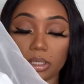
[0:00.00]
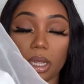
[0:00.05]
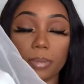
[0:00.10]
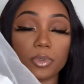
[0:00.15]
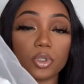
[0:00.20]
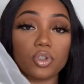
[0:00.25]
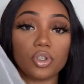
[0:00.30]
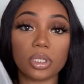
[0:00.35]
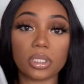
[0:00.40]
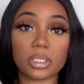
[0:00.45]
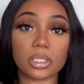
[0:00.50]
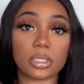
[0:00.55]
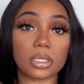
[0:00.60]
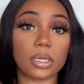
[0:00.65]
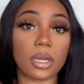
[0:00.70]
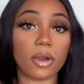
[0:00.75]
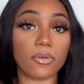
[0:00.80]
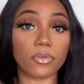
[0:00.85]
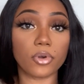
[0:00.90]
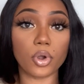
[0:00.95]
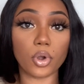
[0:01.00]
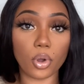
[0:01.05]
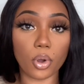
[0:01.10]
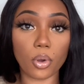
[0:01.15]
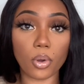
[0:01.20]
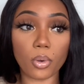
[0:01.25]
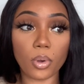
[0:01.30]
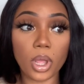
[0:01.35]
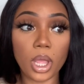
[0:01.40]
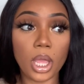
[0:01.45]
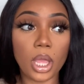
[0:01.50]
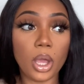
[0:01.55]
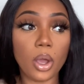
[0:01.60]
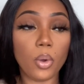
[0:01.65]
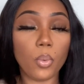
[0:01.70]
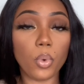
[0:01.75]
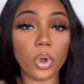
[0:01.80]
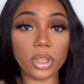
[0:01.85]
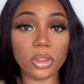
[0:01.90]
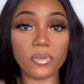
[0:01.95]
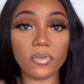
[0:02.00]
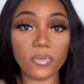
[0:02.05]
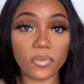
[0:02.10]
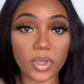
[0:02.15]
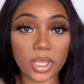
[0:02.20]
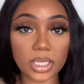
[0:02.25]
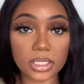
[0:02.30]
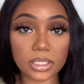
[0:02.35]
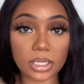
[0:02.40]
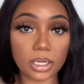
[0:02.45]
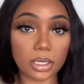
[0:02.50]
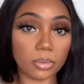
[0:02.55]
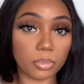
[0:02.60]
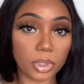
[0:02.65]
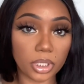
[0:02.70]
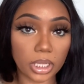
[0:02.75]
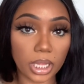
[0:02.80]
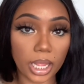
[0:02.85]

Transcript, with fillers: of tops, you just never know what the fit is gonna be